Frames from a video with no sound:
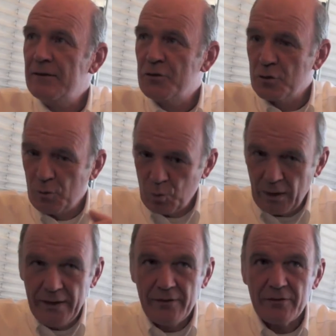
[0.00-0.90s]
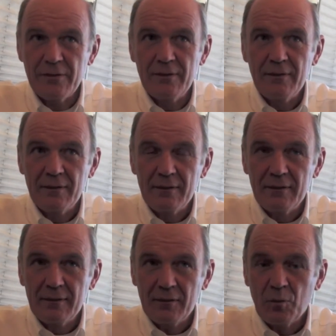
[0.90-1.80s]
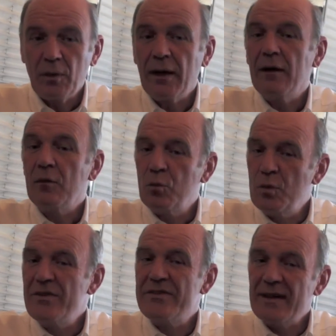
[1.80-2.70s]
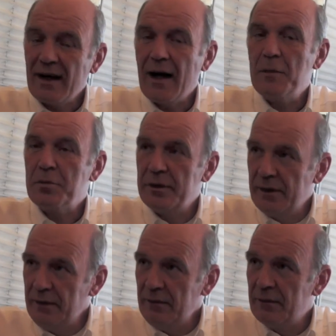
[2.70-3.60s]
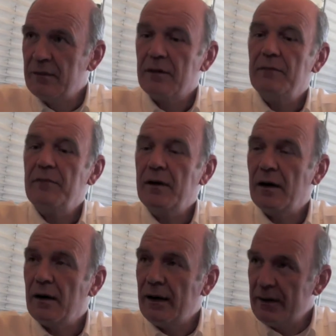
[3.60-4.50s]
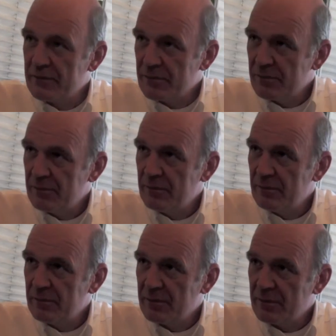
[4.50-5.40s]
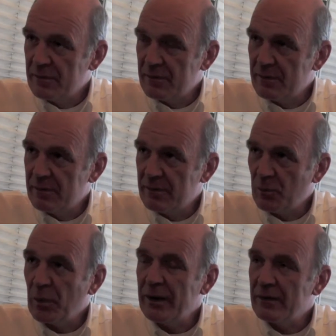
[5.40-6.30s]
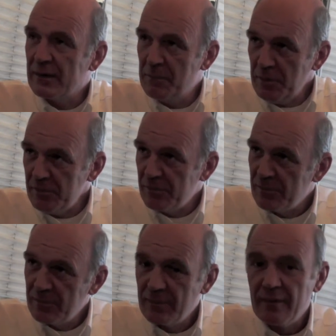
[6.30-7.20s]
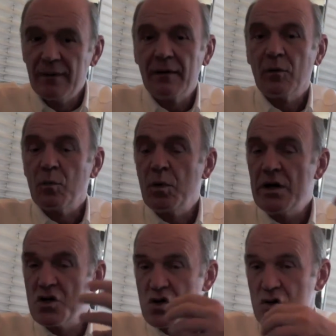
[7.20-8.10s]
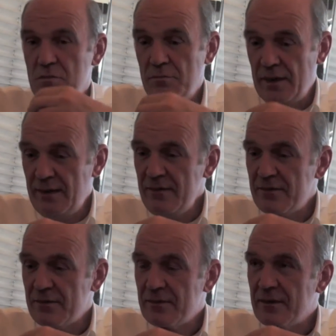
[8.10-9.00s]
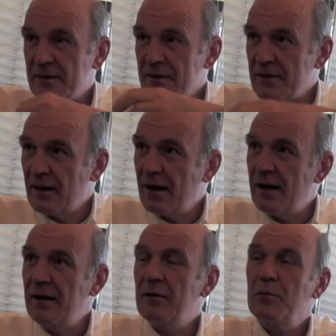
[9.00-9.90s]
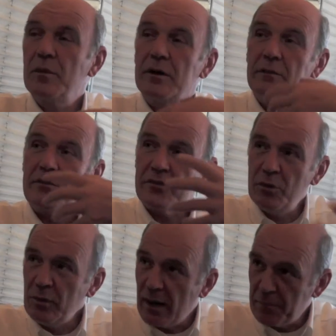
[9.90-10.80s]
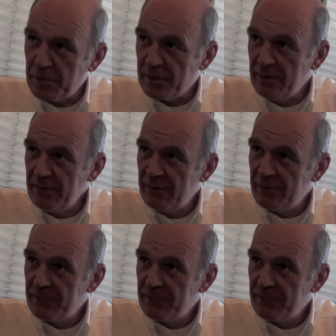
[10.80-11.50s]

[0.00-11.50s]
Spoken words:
to a weight where with the hybrid in we are at the weight limit, which means that the car where there is no hybrid in